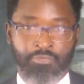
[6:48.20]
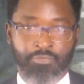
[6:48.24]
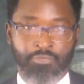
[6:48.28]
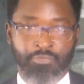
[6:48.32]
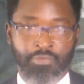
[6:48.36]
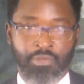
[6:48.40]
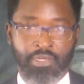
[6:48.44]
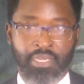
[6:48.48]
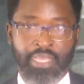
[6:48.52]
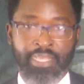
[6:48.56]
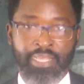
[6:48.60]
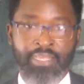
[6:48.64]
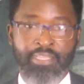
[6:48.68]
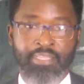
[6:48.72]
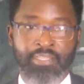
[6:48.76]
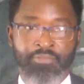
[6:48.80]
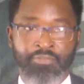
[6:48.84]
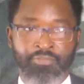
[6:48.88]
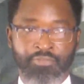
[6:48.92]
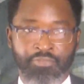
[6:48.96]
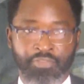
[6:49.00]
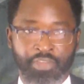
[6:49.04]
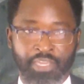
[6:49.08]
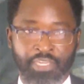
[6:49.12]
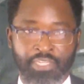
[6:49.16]
length of
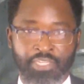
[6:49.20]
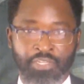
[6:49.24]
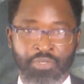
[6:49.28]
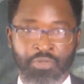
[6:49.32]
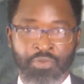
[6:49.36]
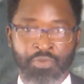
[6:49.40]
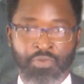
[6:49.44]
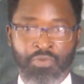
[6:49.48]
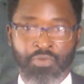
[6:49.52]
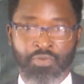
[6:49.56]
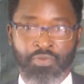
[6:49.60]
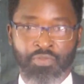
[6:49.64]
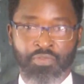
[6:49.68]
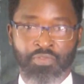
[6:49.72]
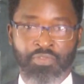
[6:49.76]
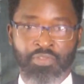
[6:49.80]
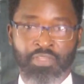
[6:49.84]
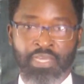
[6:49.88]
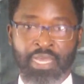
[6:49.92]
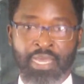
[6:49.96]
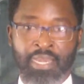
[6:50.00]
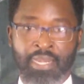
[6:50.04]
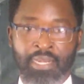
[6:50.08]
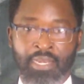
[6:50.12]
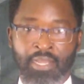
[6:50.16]
video
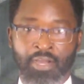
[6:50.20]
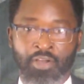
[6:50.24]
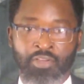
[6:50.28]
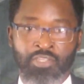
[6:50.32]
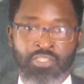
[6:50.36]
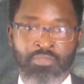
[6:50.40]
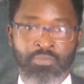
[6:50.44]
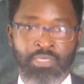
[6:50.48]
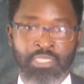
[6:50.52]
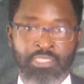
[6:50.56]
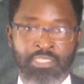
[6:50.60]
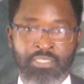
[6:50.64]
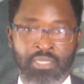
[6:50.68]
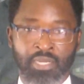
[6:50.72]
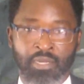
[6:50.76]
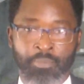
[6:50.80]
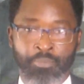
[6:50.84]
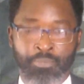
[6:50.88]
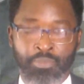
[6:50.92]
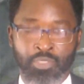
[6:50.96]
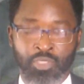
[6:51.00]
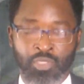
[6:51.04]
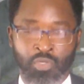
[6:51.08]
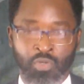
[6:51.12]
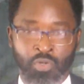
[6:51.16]
that allows me to
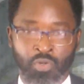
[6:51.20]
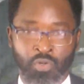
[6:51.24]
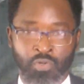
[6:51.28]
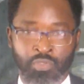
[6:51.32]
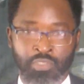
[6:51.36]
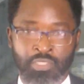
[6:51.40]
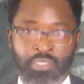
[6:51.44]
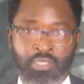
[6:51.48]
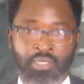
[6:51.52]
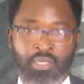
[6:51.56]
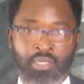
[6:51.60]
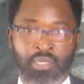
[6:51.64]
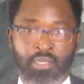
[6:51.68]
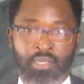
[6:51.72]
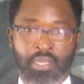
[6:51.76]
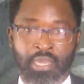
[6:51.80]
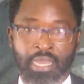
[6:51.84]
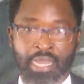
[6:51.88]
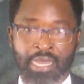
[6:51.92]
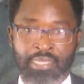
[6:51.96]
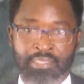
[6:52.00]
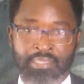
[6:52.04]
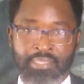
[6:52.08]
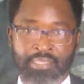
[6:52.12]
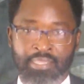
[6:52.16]
upload
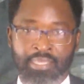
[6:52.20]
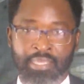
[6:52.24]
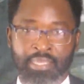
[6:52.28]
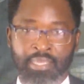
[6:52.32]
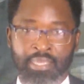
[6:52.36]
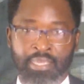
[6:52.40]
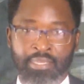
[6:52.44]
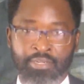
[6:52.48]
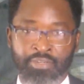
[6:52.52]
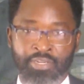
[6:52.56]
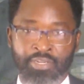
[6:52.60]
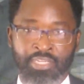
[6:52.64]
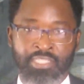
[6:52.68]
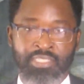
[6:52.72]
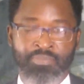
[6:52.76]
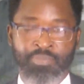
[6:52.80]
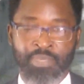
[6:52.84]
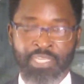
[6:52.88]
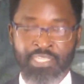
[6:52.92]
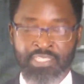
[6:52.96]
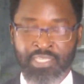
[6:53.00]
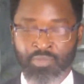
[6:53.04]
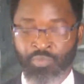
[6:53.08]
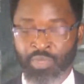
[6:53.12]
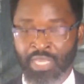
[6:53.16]
at the internet
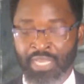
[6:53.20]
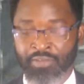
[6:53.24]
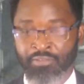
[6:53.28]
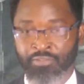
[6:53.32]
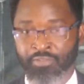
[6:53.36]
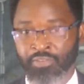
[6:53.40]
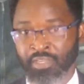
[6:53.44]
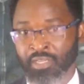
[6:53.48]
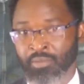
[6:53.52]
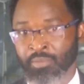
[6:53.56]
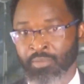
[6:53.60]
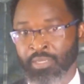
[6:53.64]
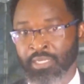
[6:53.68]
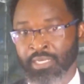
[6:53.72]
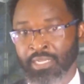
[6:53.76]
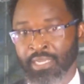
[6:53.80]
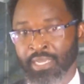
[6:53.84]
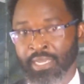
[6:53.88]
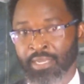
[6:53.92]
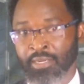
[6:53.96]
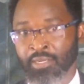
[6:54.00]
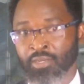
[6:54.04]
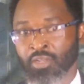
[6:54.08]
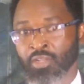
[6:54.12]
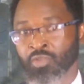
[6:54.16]
speeds that we have available in
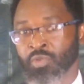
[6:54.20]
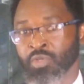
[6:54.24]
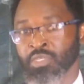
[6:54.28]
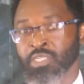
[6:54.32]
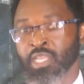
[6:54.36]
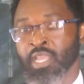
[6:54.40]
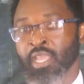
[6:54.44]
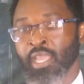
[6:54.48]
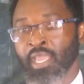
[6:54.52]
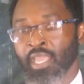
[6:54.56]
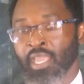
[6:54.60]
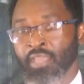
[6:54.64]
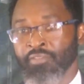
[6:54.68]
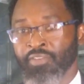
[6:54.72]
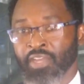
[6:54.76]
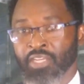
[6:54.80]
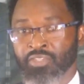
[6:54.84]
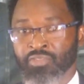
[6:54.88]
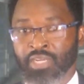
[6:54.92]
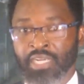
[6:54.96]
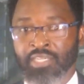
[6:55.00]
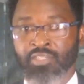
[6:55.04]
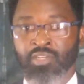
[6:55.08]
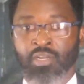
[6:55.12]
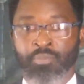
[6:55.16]
Guyana. In other words, if I
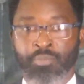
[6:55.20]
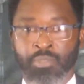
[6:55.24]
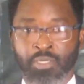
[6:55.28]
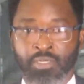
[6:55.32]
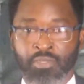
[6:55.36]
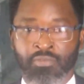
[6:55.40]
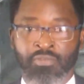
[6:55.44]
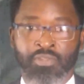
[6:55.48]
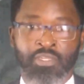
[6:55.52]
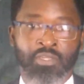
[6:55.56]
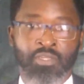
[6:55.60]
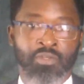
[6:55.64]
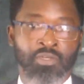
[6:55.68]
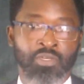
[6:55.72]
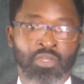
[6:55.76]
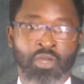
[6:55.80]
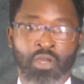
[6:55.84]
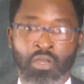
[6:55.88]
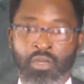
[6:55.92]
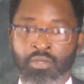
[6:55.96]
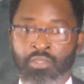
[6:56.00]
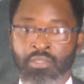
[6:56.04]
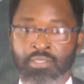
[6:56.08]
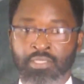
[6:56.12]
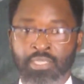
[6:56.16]
try to upload a video
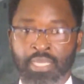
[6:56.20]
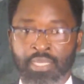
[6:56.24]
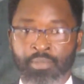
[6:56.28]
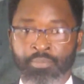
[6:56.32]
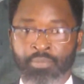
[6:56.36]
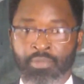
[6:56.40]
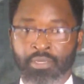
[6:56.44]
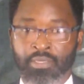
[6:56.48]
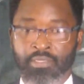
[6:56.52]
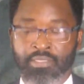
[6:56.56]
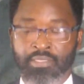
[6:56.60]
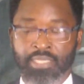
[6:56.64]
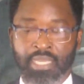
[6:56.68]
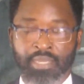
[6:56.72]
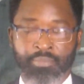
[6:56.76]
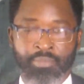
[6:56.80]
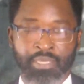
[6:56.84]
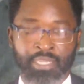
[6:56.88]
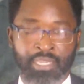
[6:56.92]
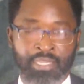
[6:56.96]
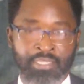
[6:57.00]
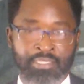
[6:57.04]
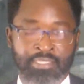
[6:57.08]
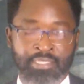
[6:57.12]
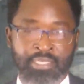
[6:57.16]
longer than 10
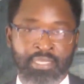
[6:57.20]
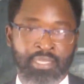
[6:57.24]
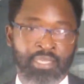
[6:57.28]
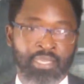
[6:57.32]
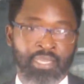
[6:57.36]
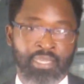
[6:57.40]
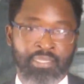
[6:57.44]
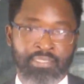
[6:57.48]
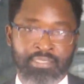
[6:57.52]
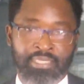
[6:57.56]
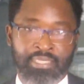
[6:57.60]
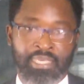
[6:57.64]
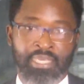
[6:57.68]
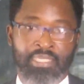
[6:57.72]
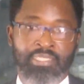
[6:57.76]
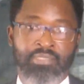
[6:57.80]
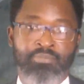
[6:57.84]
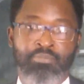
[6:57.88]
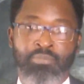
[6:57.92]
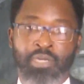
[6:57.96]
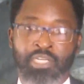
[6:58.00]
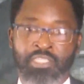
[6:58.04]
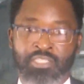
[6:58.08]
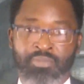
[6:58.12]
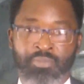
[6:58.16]
minutes, it takes
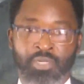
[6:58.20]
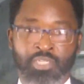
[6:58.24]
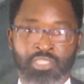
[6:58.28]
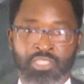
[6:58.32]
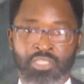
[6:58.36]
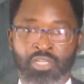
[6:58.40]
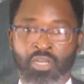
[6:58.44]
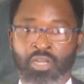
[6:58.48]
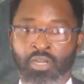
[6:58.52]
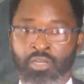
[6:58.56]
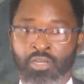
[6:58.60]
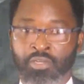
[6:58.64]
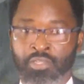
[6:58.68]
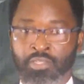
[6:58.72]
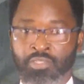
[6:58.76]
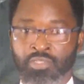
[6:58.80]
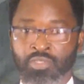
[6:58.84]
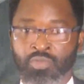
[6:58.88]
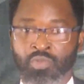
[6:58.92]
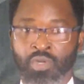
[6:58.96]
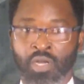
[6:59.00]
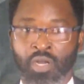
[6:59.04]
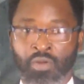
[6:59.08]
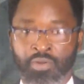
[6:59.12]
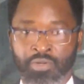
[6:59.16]
much longer than
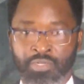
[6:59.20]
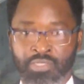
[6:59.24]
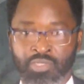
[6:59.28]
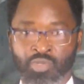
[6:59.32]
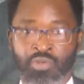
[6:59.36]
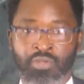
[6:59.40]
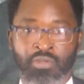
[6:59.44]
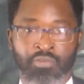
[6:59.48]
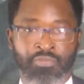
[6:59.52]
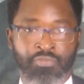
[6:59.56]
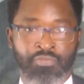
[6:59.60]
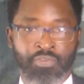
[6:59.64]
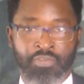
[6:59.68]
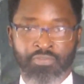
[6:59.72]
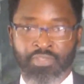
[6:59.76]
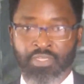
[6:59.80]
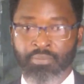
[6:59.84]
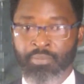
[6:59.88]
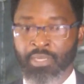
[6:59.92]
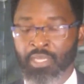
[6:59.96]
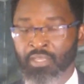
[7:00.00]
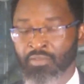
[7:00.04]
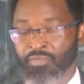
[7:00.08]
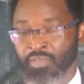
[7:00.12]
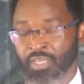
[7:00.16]
2 hours. So a
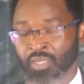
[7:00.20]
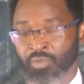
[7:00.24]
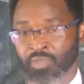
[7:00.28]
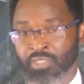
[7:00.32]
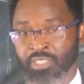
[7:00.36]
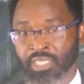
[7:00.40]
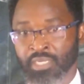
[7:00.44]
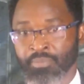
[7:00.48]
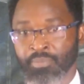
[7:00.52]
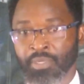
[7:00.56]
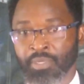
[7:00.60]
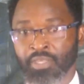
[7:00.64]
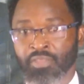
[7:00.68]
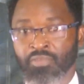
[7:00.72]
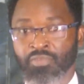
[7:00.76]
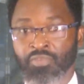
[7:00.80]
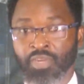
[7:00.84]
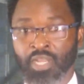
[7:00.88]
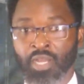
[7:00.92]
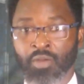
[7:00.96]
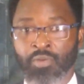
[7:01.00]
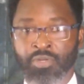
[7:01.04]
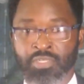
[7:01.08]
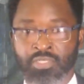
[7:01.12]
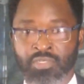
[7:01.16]
50-minute video will take me
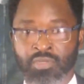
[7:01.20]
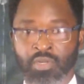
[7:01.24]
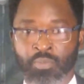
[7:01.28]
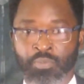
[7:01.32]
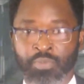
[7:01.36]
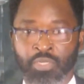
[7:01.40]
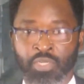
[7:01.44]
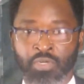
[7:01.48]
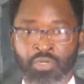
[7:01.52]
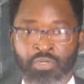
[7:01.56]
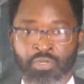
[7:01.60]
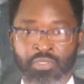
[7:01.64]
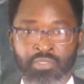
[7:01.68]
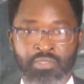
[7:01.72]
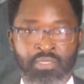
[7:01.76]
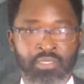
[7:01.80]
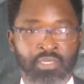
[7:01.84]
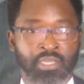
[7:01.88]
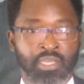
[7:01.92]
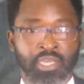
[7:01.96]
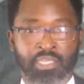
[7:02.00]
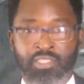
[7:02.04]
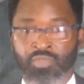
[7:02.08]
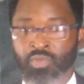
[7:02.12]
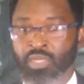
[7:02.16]
3 hours to upload,
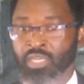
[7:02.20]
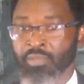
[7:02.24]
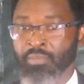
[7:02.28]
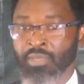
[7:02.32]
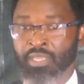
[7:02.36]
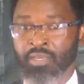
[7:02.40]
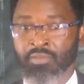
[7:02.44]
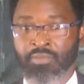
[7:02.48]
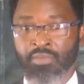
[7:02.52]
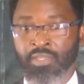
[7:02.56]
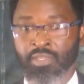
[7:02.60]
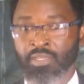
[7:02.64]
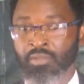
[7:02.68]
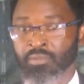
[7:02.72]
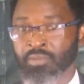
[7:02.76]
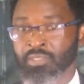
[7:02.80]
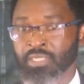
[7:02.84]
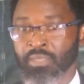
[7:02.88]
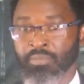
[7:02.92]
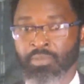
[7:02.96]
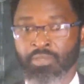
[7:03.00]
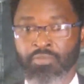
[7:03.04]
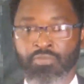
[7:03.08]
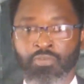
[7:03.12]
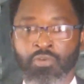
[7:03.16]
a 20-minute video will
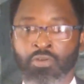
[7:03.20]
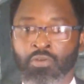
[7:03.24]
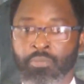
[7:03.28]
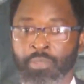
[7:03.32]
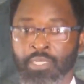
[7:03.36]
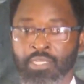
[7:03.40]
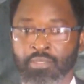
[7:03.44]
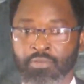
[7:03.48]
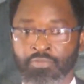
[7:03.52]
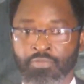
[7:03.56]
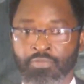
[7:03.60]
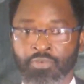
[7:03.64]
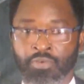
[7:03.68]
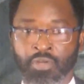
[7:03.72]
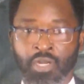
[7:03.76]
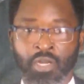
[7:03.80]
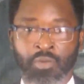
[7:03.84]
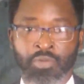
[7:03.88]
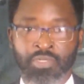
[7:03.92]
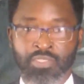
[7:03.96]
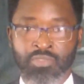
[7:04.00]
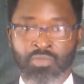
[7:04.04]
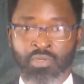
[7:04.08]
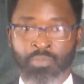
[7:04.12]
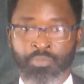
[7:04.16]
take me 4
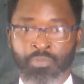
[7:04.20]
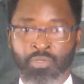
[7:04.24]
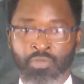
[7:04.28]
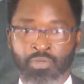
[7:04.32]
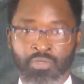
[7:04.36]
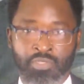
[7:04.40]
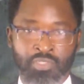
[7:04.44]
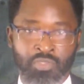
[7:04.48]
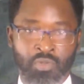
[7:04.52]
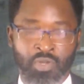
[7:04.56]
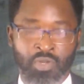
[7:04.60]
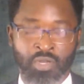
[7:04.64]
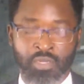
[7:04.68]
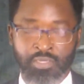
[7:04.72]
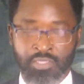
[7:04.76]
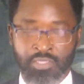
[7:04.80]
hours to upload, and so on.